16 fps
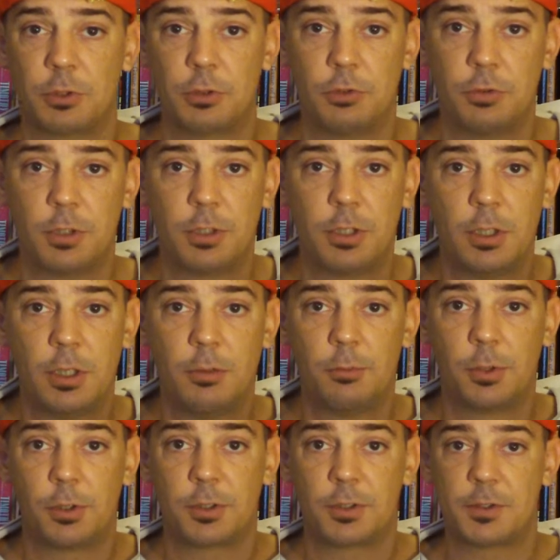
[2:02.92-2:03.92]
going to do it
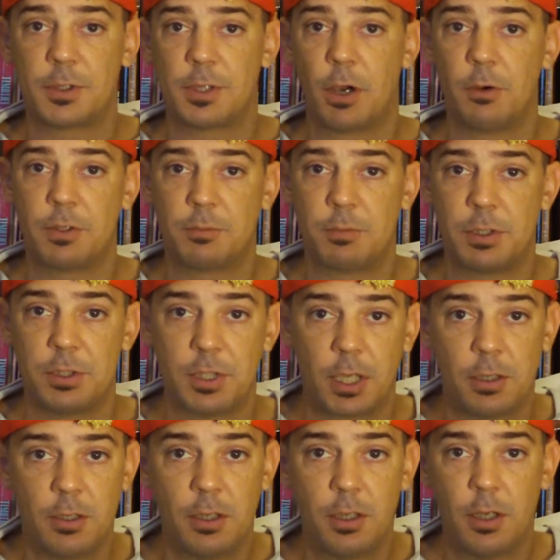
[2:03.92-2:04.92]
because that's how it's been
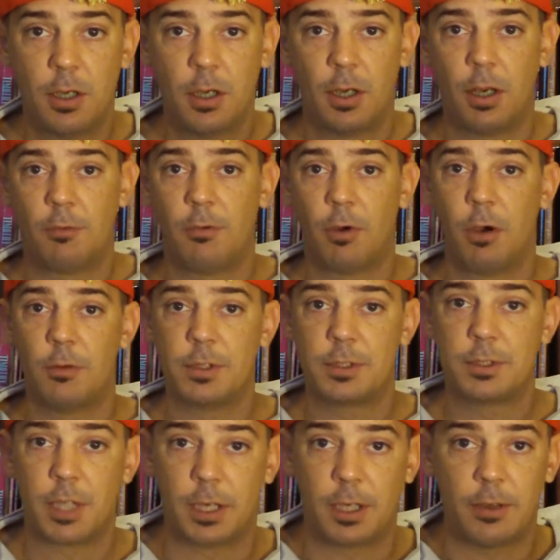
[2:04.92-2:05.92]
done, and I've
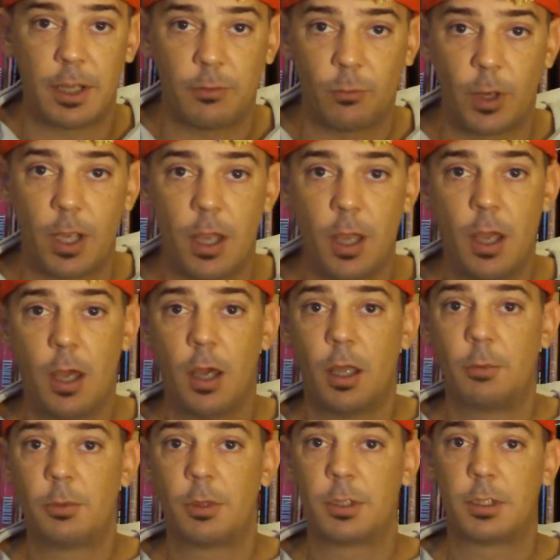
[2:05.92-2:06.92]
always done it that way.
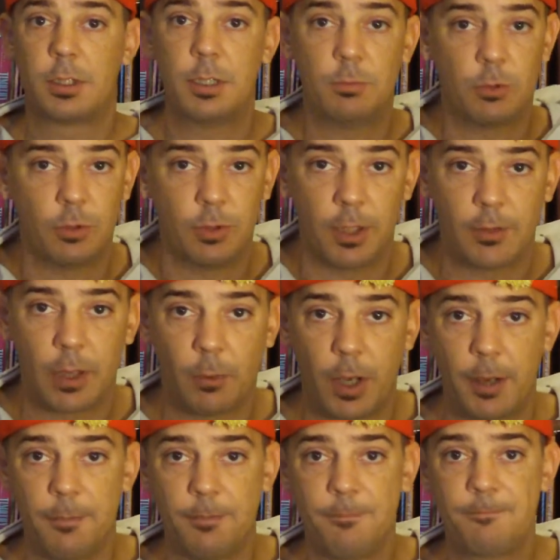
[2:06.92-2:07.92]
I'm going to keep doing it that
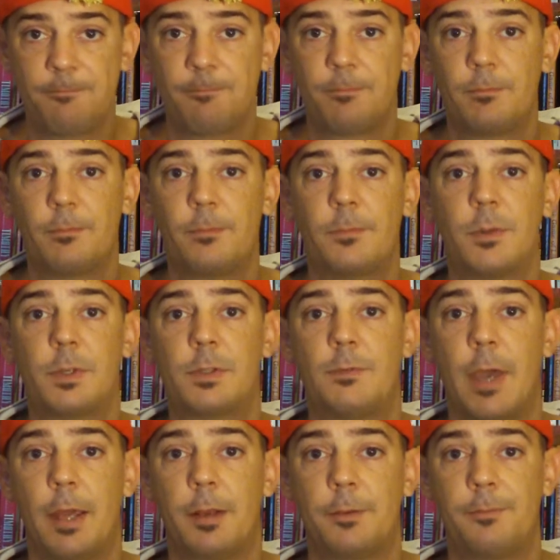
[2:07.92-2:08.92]
way. That's
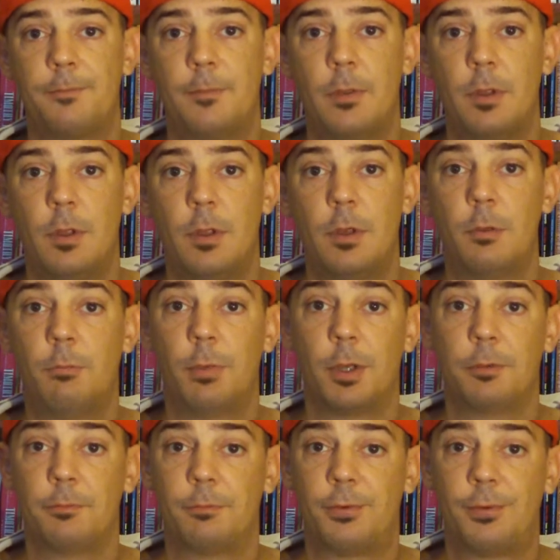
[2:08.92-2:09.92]
that.
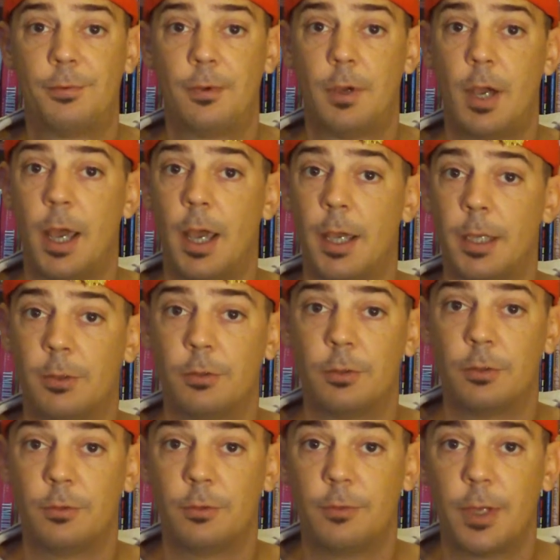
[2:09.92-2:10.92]
But I
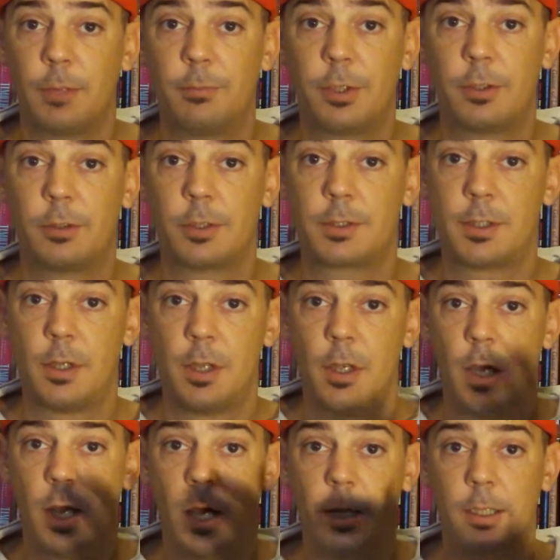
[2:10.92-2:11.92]
couldn't do that because
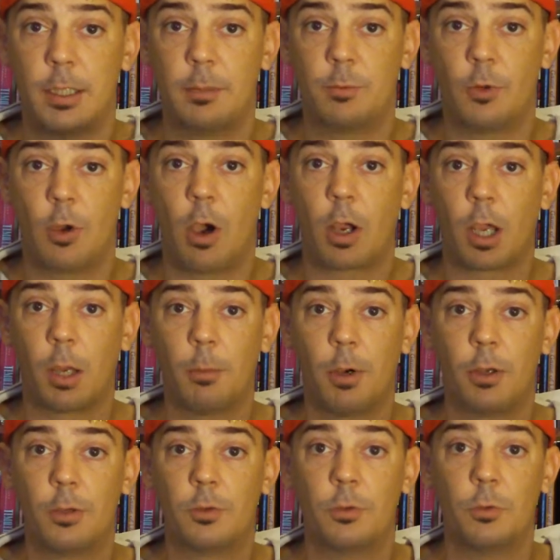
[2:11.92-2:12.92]
I keep talking
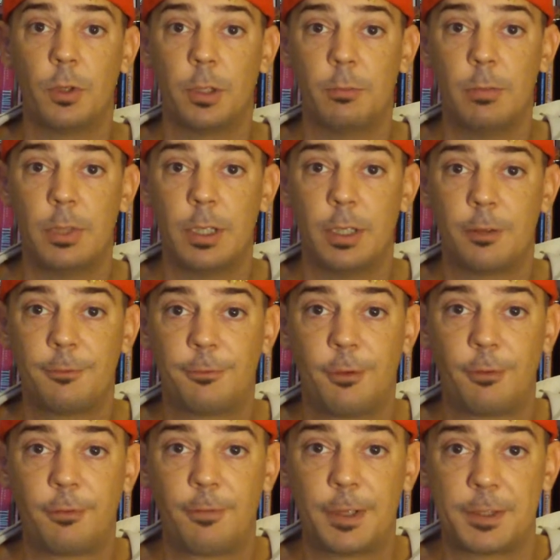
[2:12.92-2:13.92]
about doing
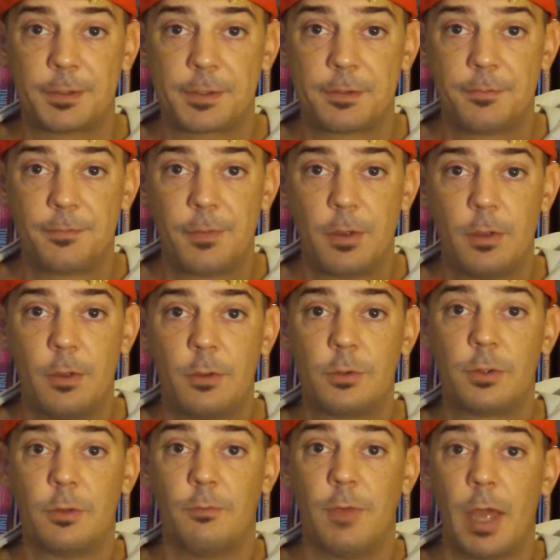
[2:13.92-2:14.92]
meaningful things.
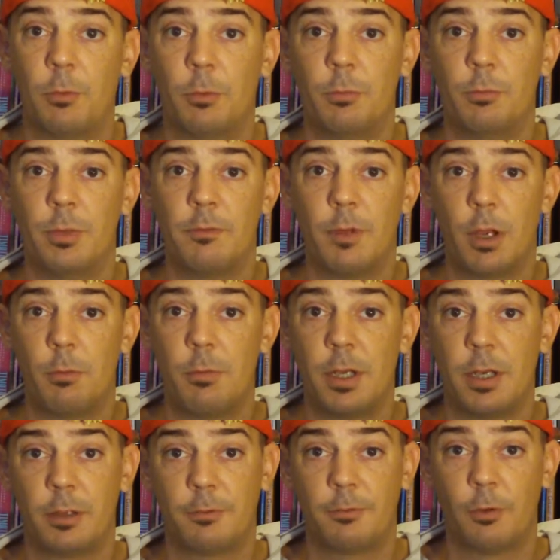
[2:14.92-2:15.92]
So that wouldn't be very
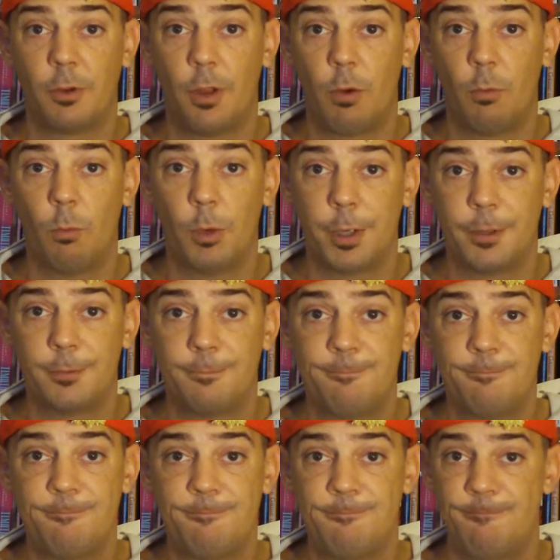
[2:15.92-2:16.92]
meaningful now, would
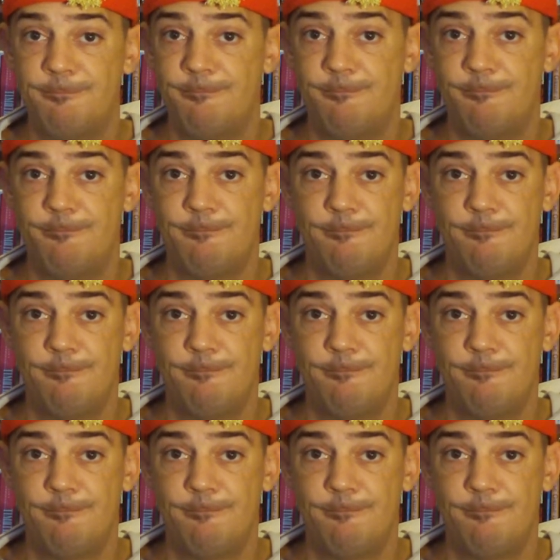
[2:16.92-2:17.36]
it?